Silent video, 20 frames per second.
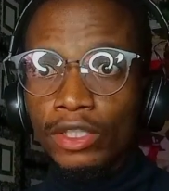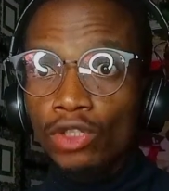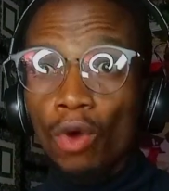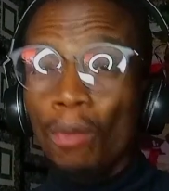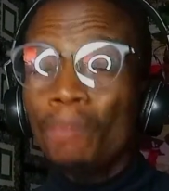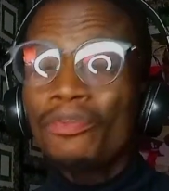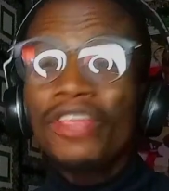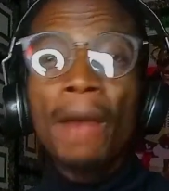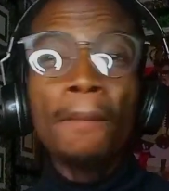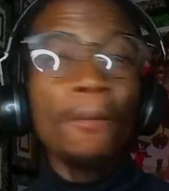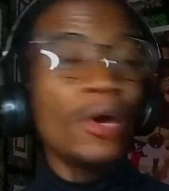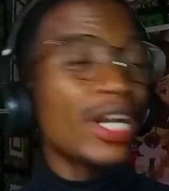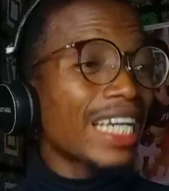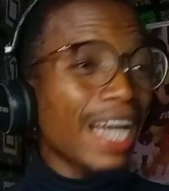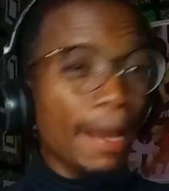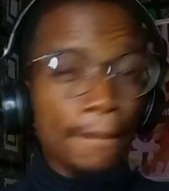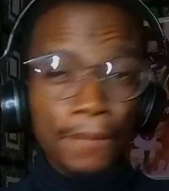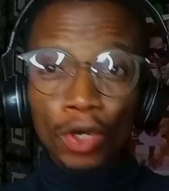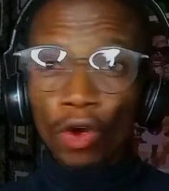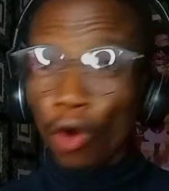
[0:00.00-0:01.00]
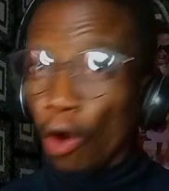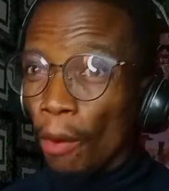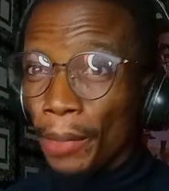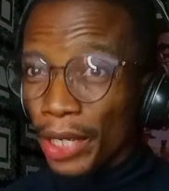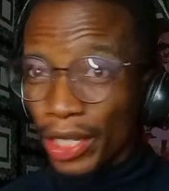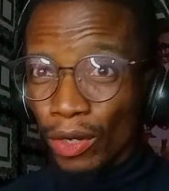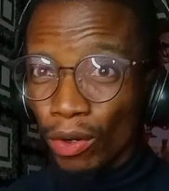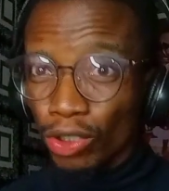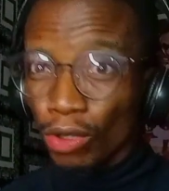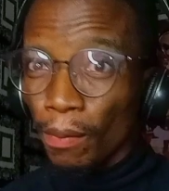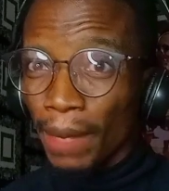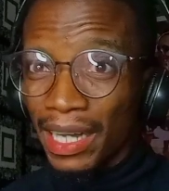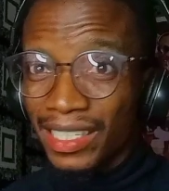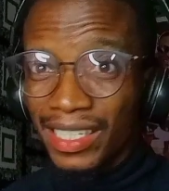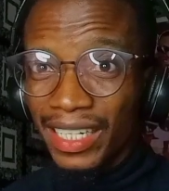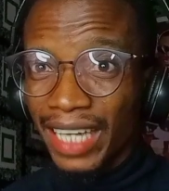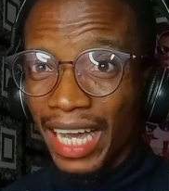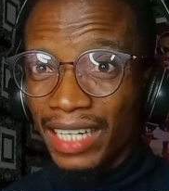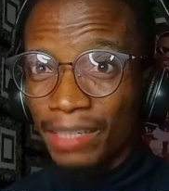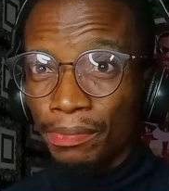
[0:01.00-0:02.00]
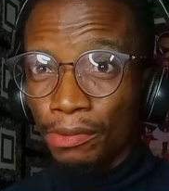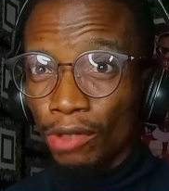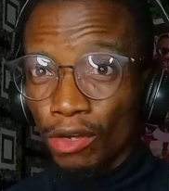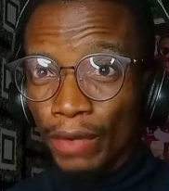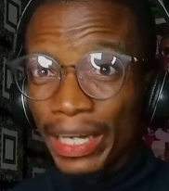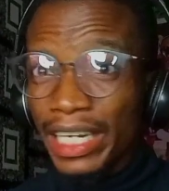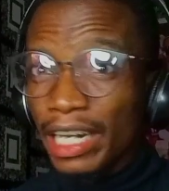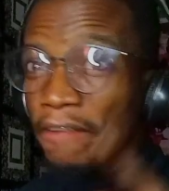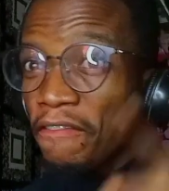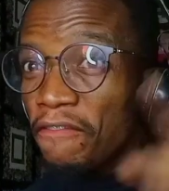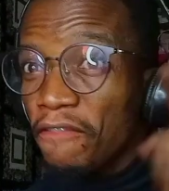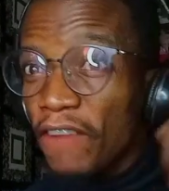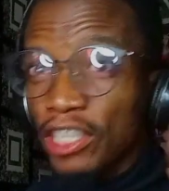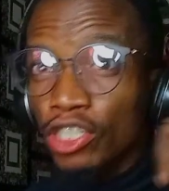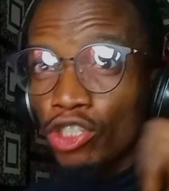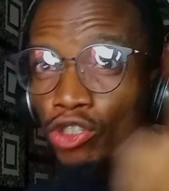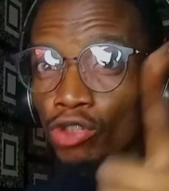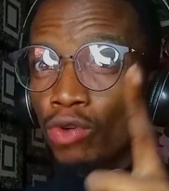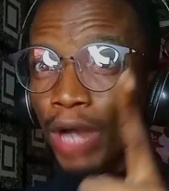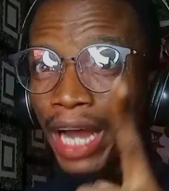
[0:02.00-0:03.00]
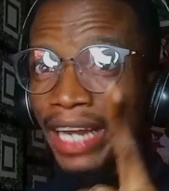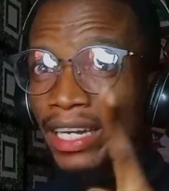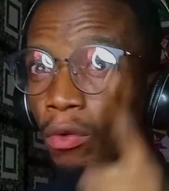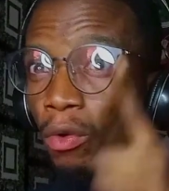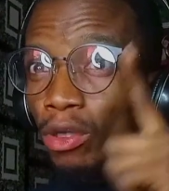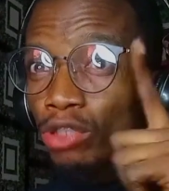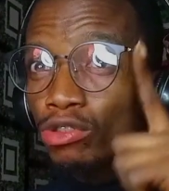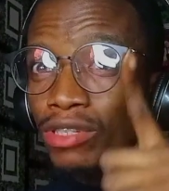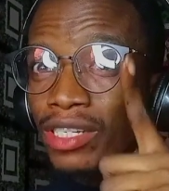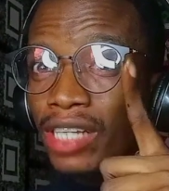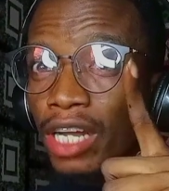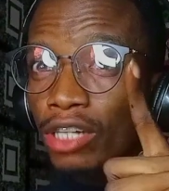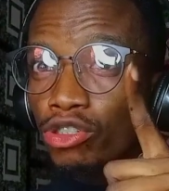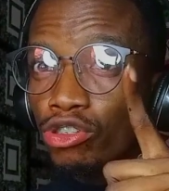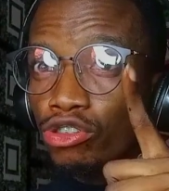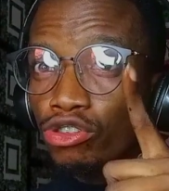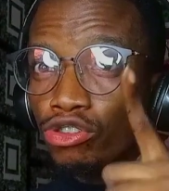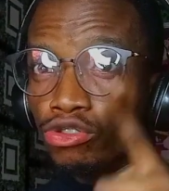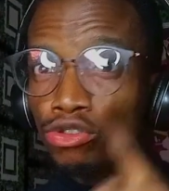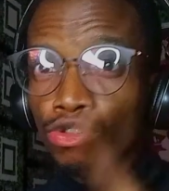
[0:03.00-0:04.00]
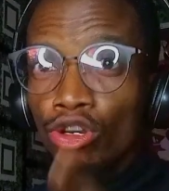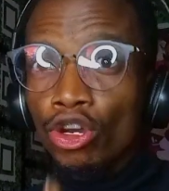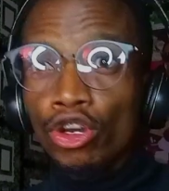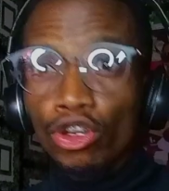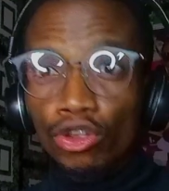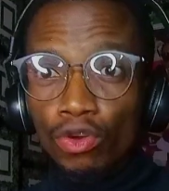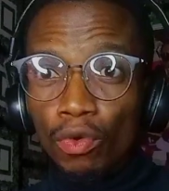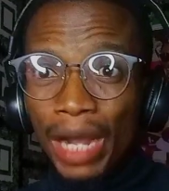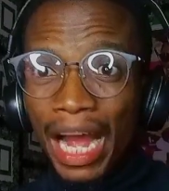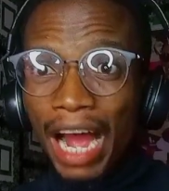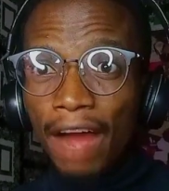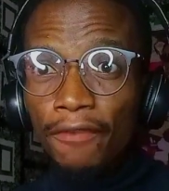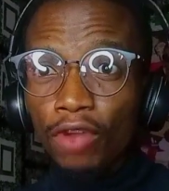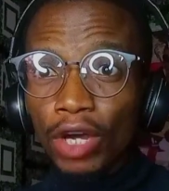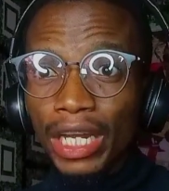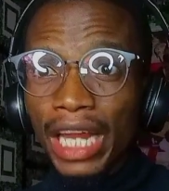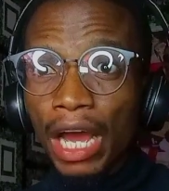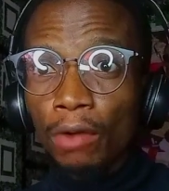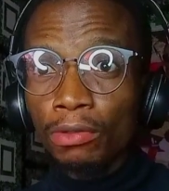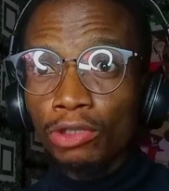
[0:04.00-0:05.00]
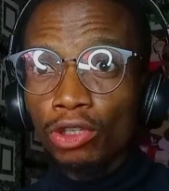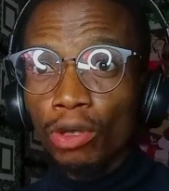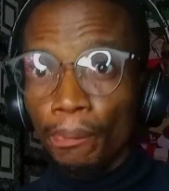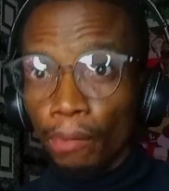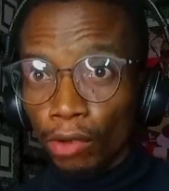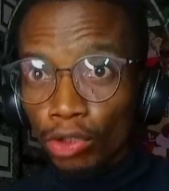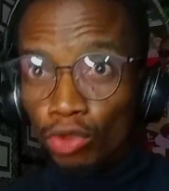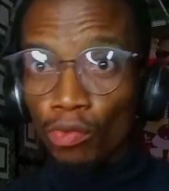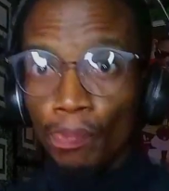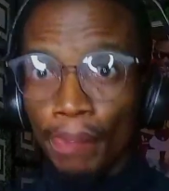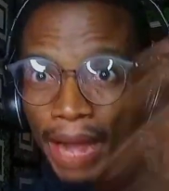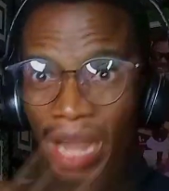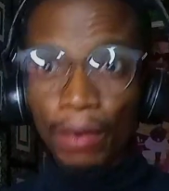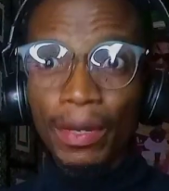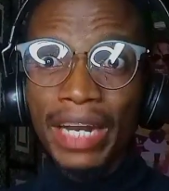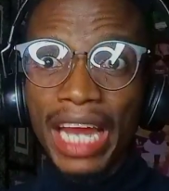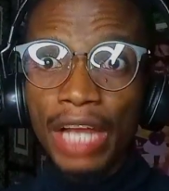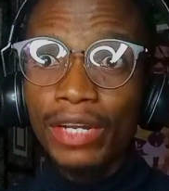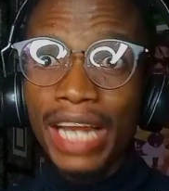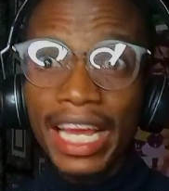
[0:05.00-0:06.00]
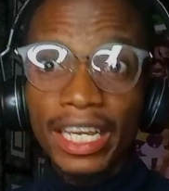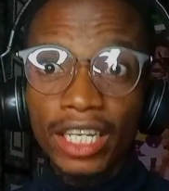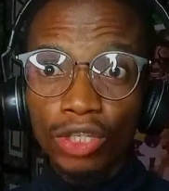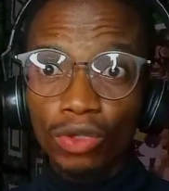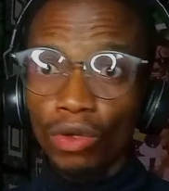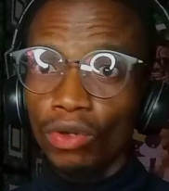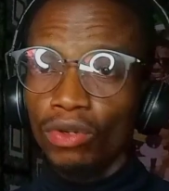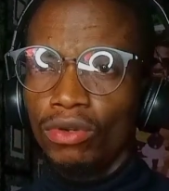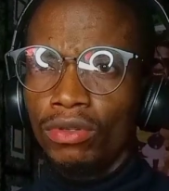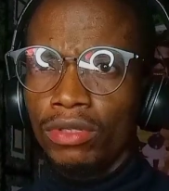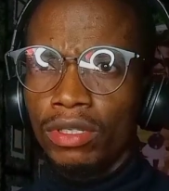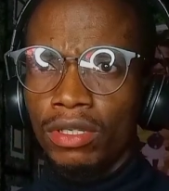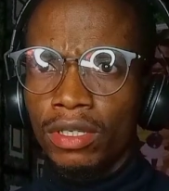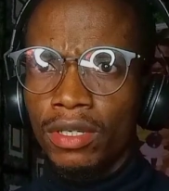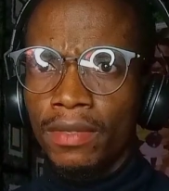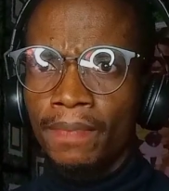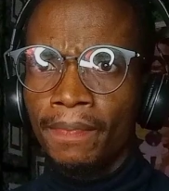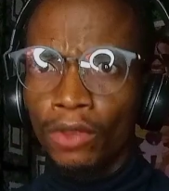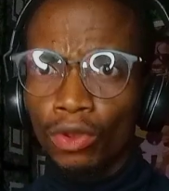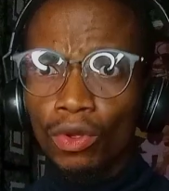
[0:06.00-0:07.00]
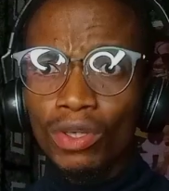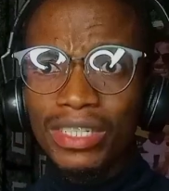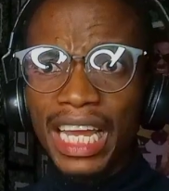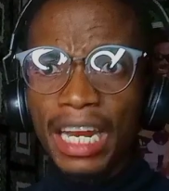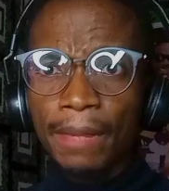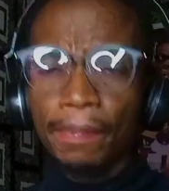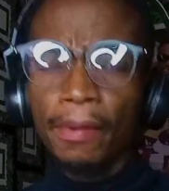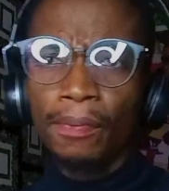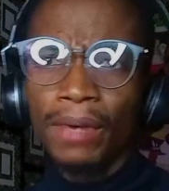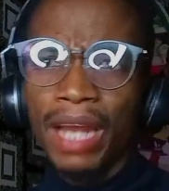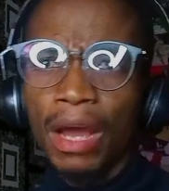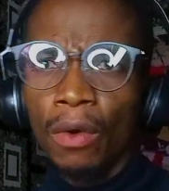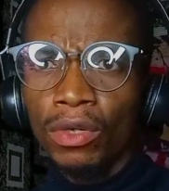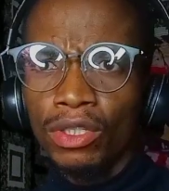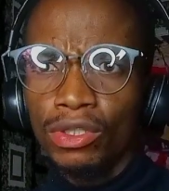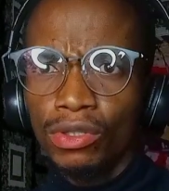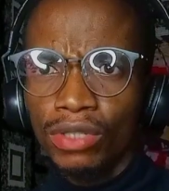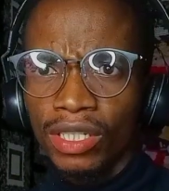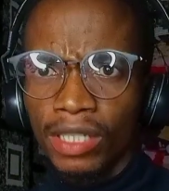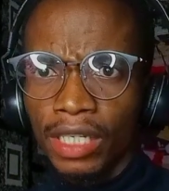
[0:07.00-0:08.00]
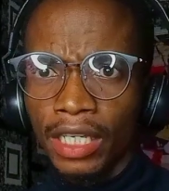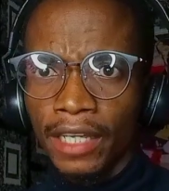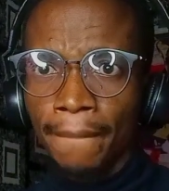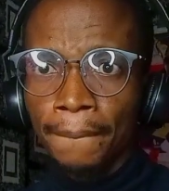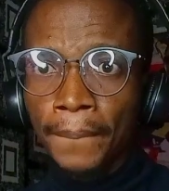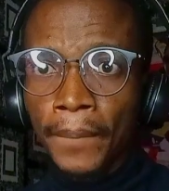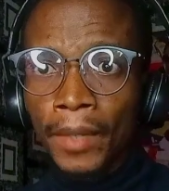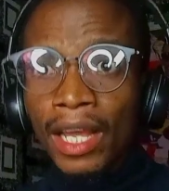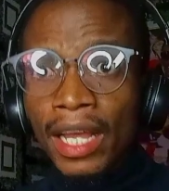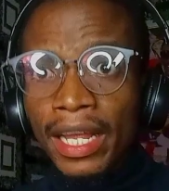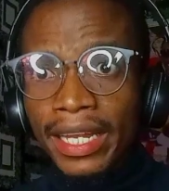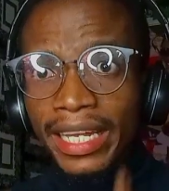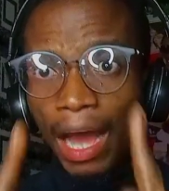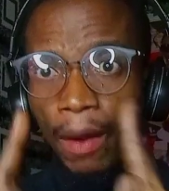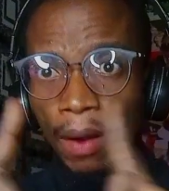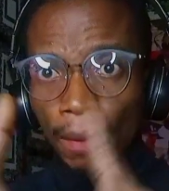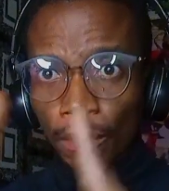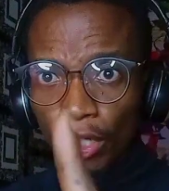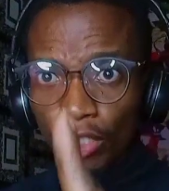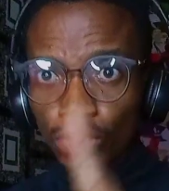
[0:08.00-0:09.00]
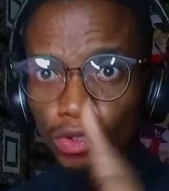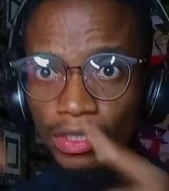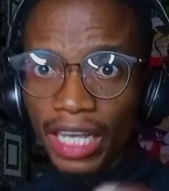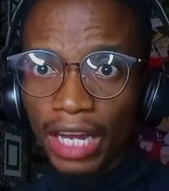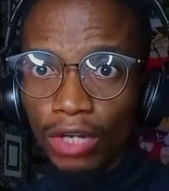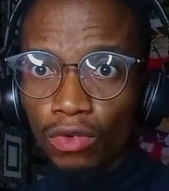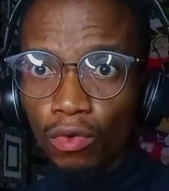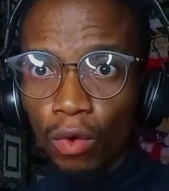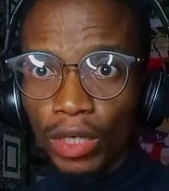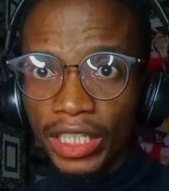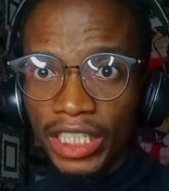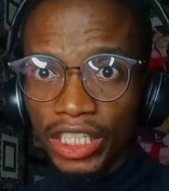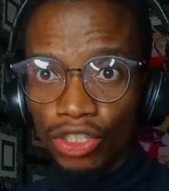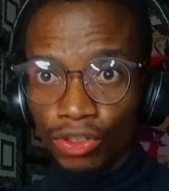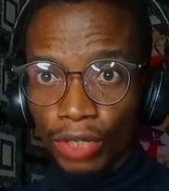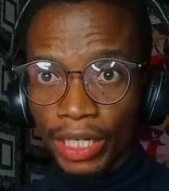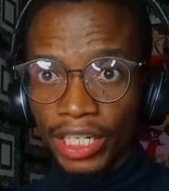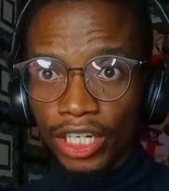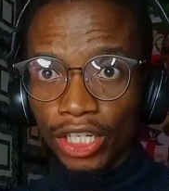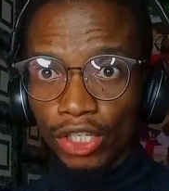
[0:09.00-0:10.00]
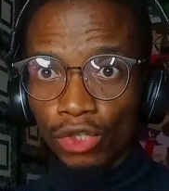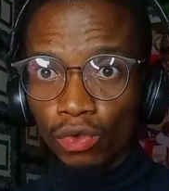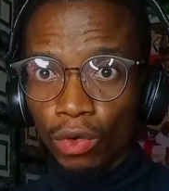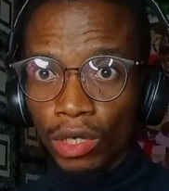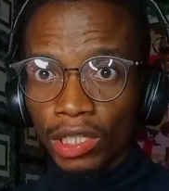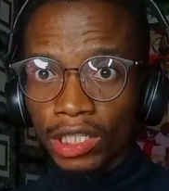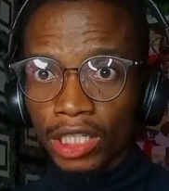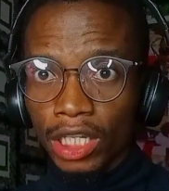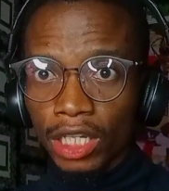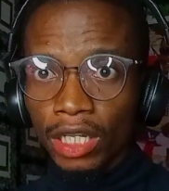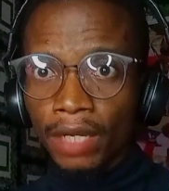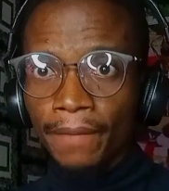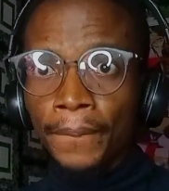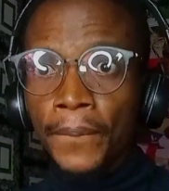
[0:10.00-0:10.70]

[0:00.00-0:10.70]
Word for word: So their money can be coming automatically because when they face you and they want to sell to you, you will have no other option but to buy, whether you like it or not. Those are the people I want to see. Now, I'm going to tell you what this training is worth.